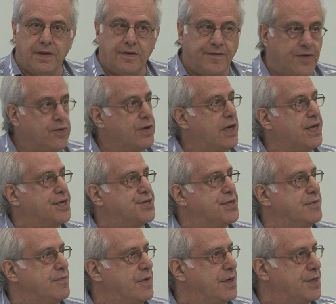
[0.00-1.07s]

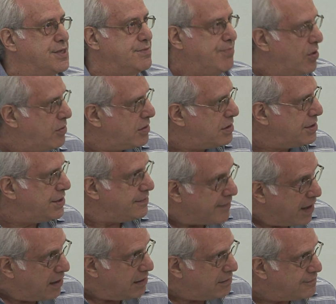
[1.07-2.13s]
Feudalism was born,
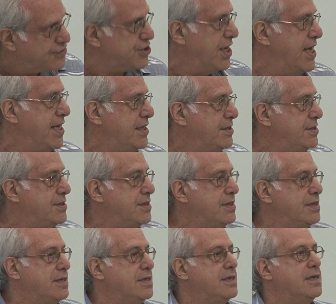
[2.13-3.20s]
evolved, changed,
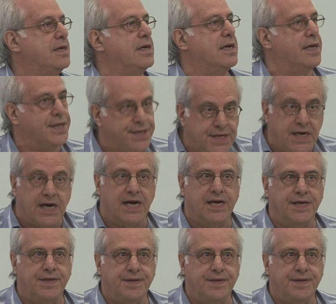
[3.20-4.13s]
and died.